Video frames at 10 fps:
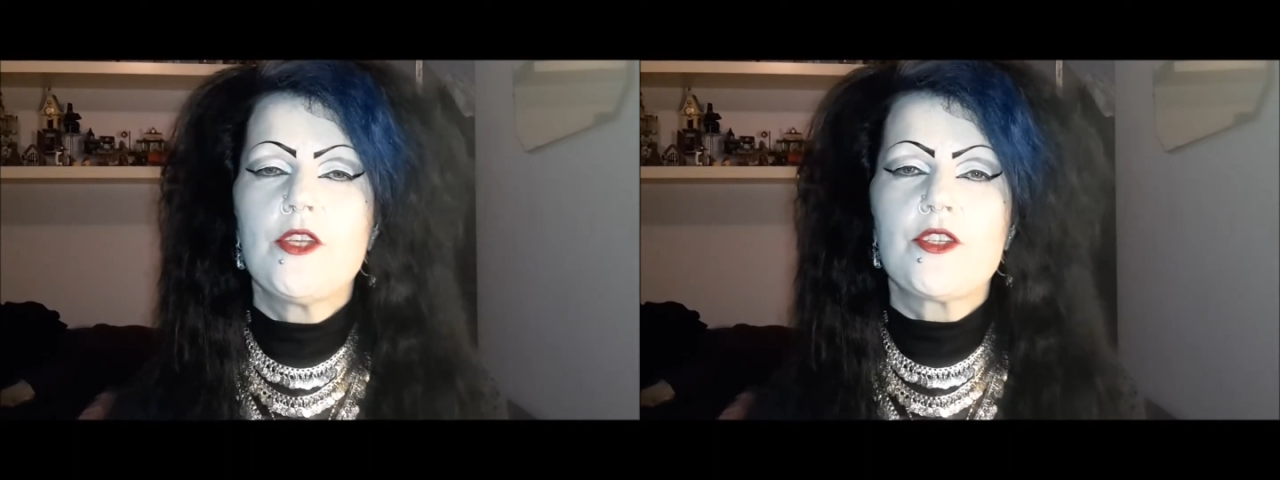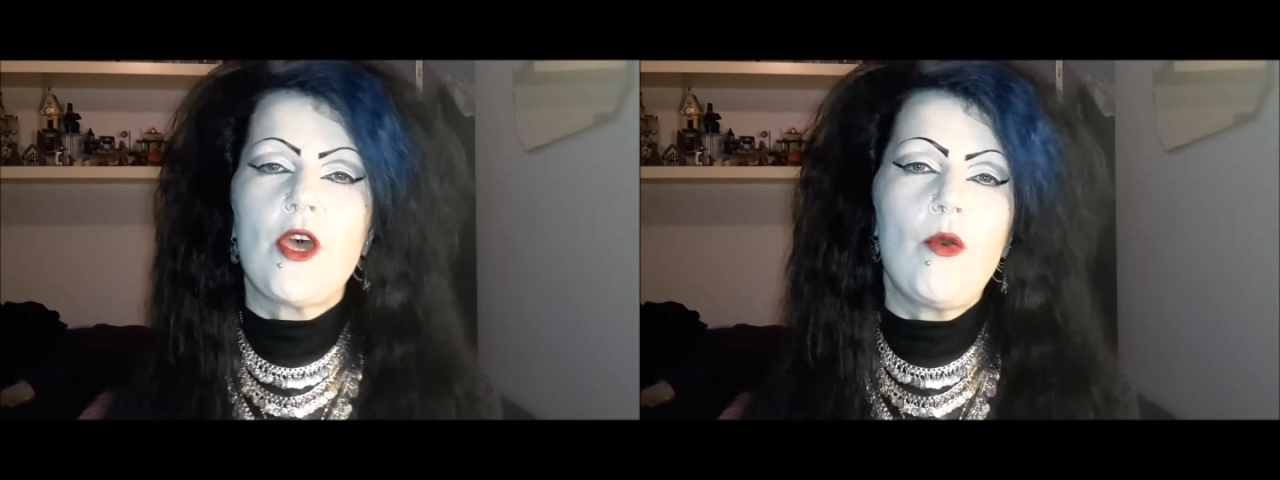
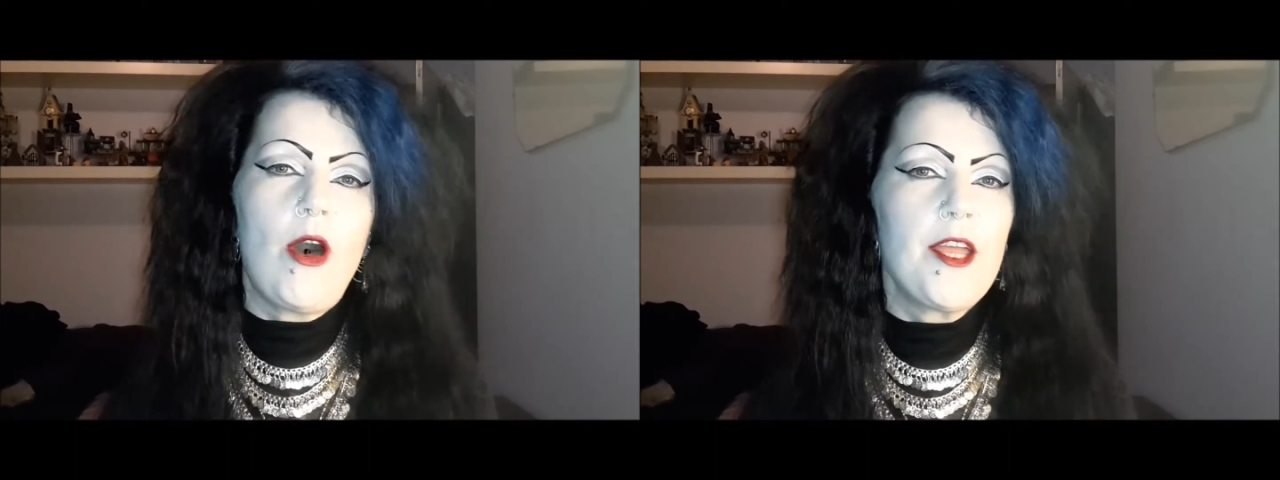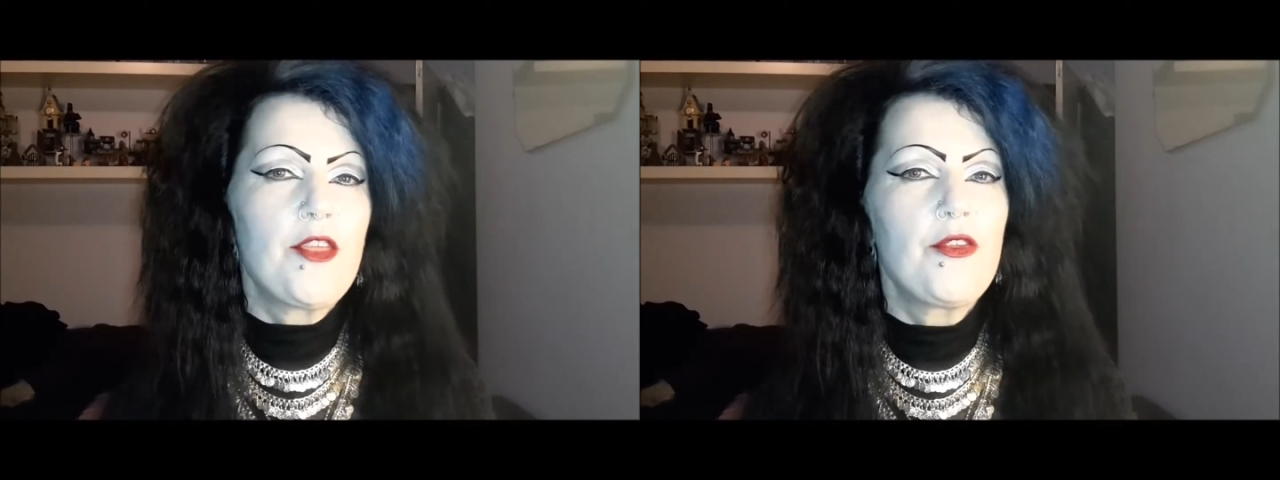So
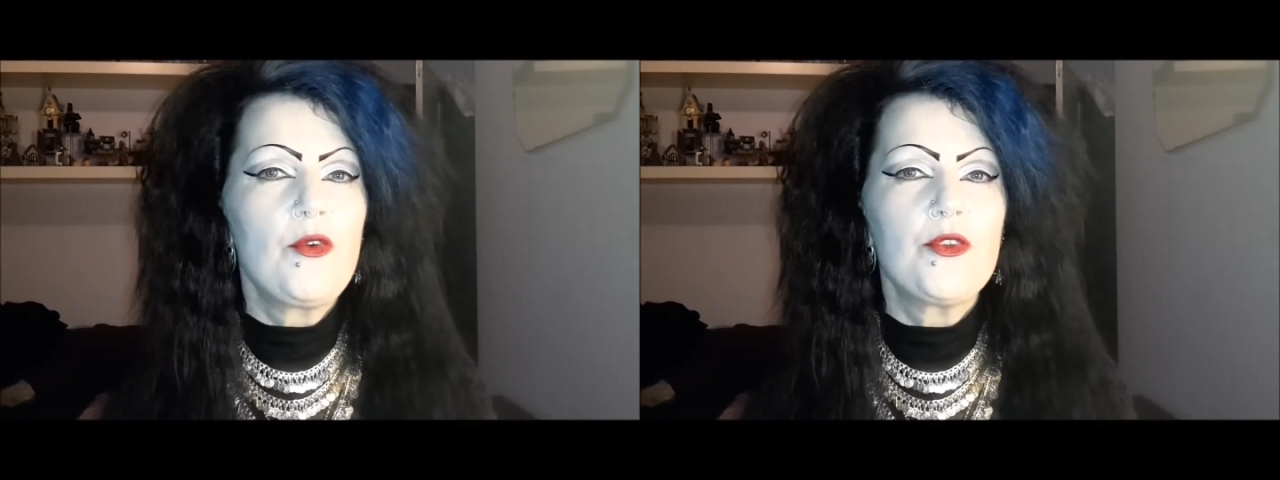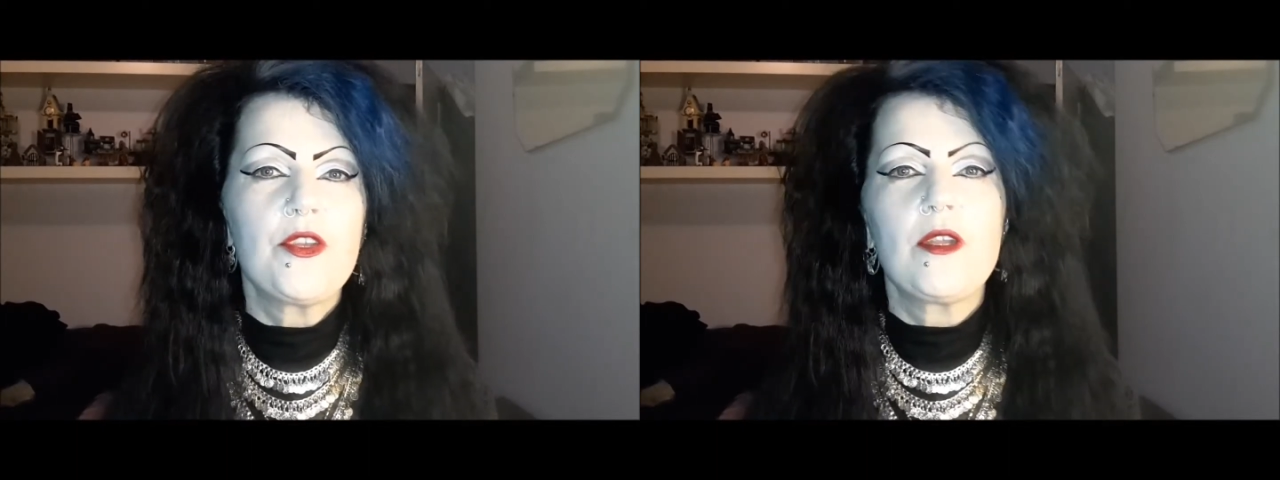I
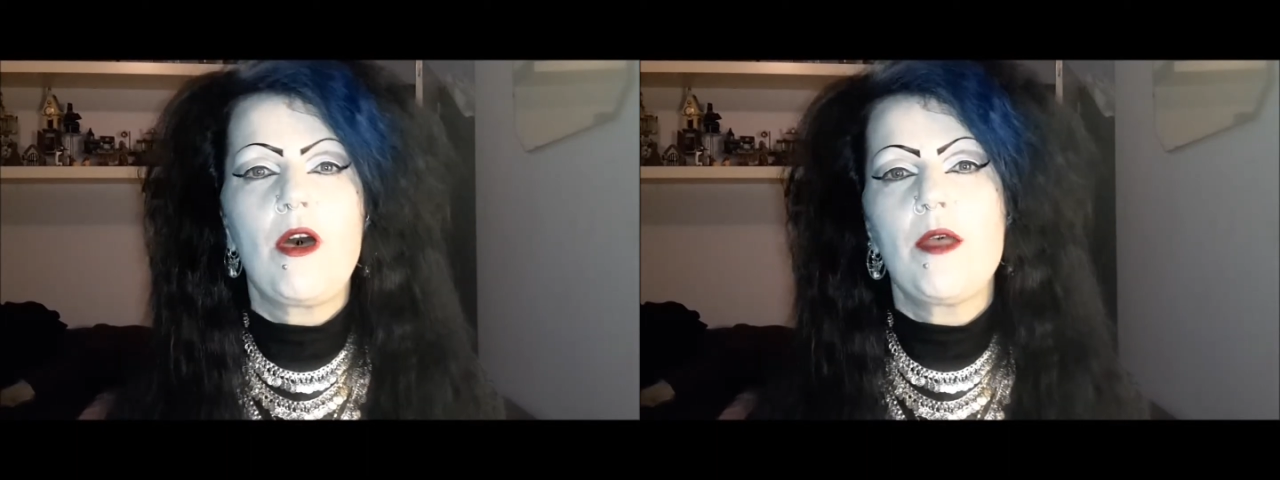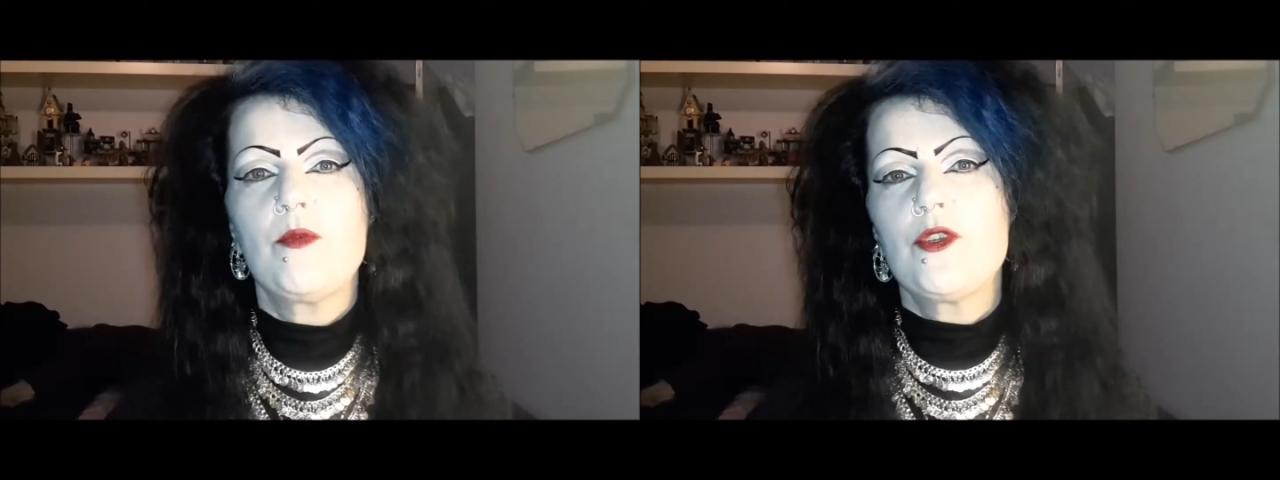thought that
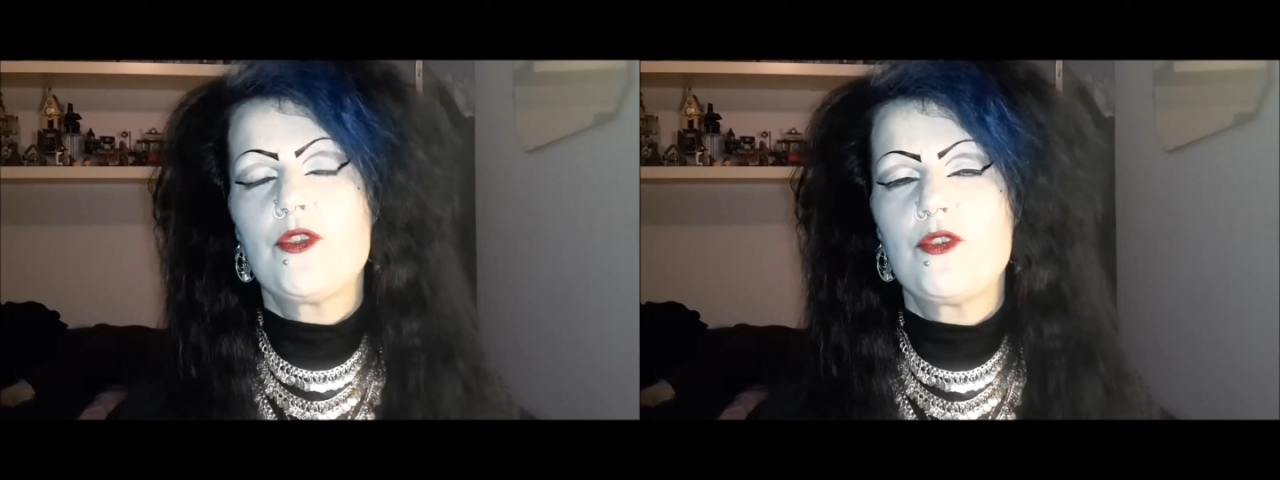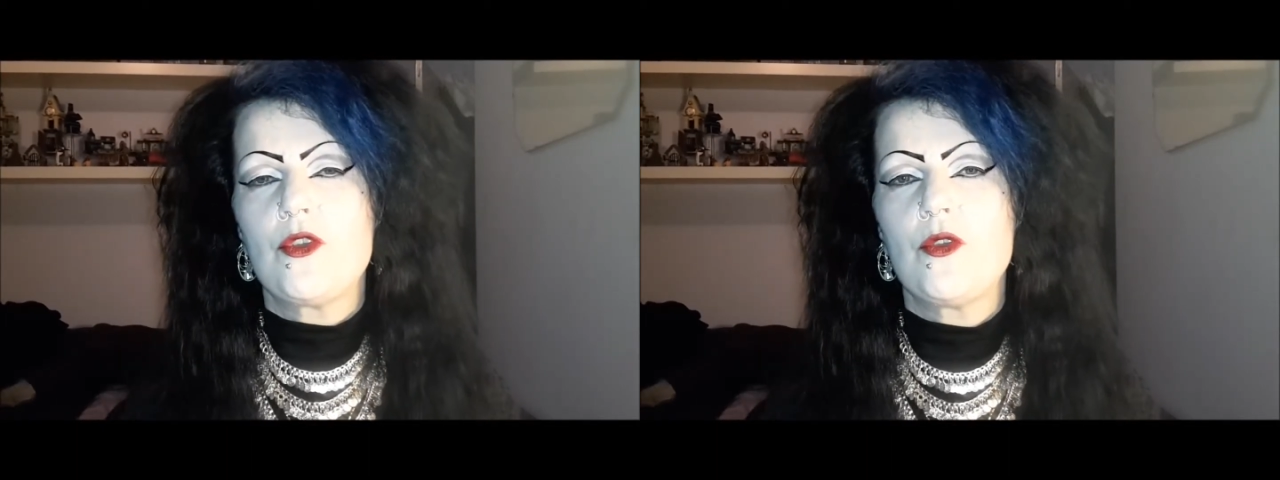I
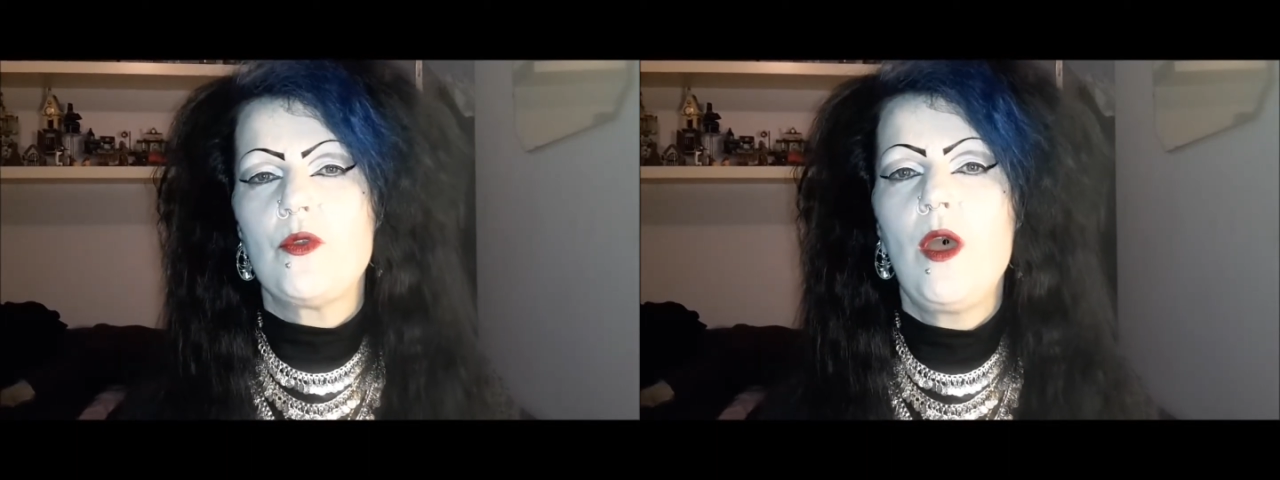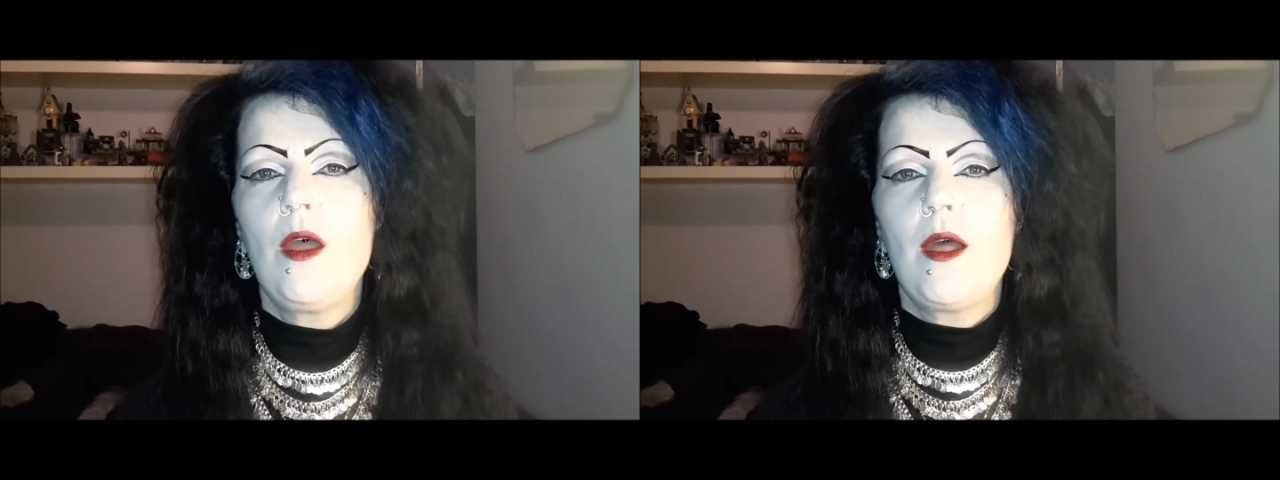would
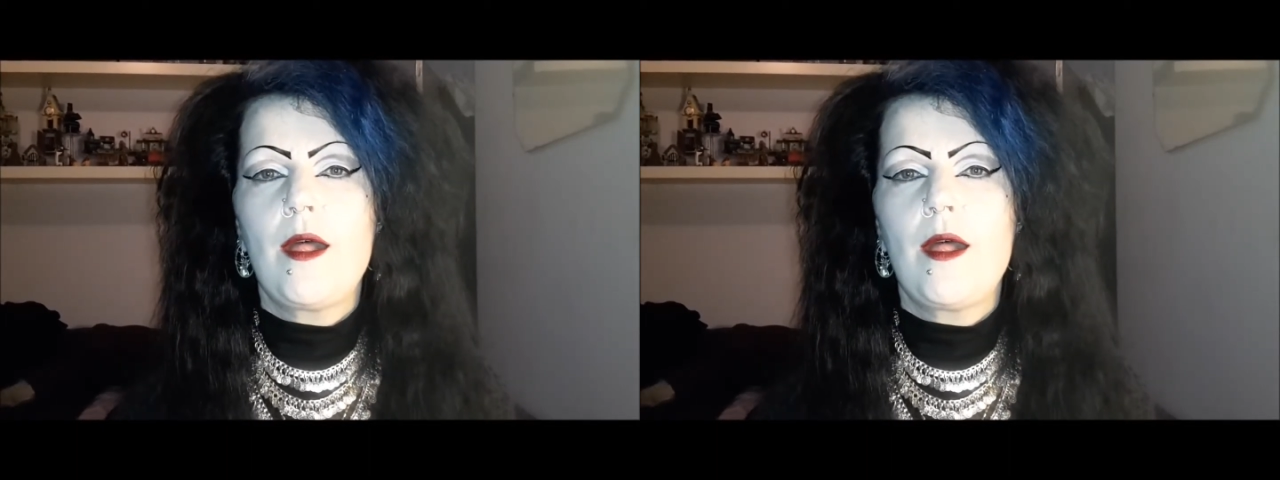do